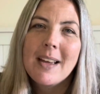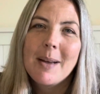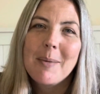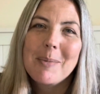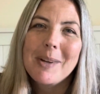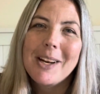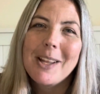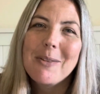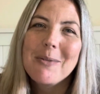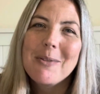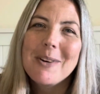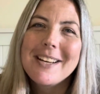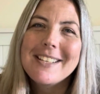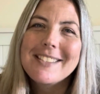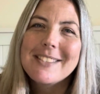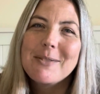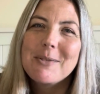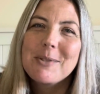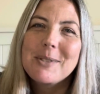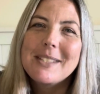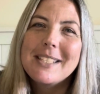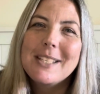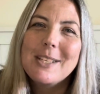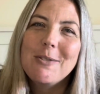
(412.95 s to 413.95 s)
But otherwise I
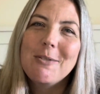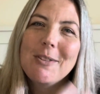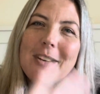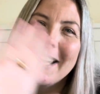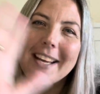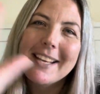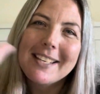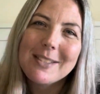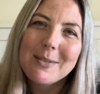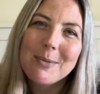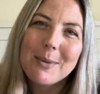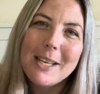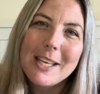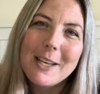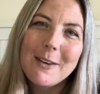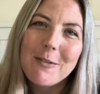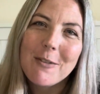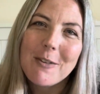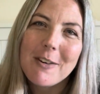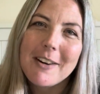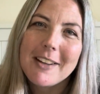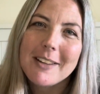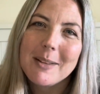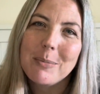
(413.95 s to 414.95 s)
will see you next week
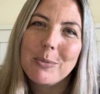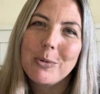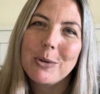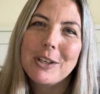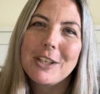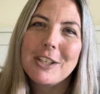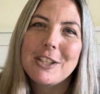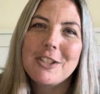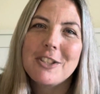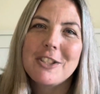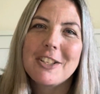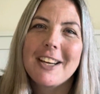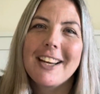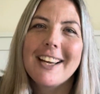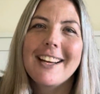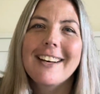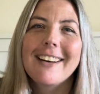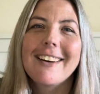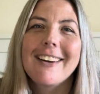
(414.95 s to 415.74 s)
for another bookish chat.